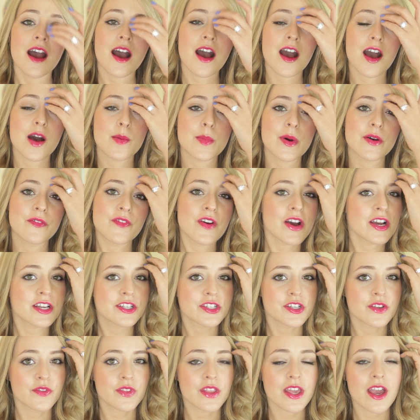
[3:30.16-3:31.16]
a
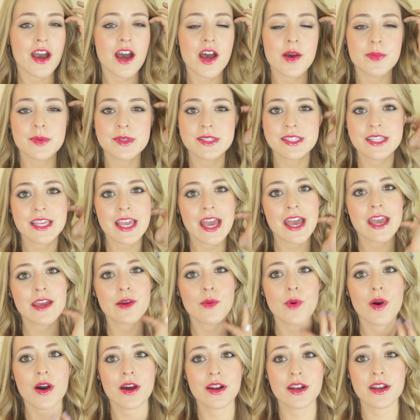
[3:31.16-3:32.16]
version of the Urban
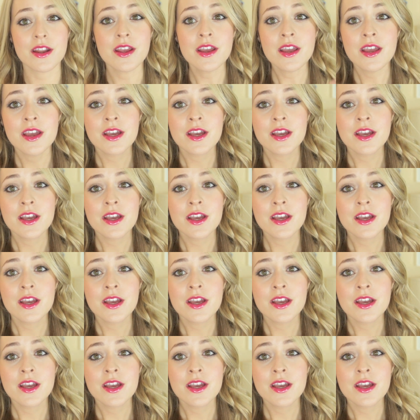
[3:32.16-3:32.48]
Decay one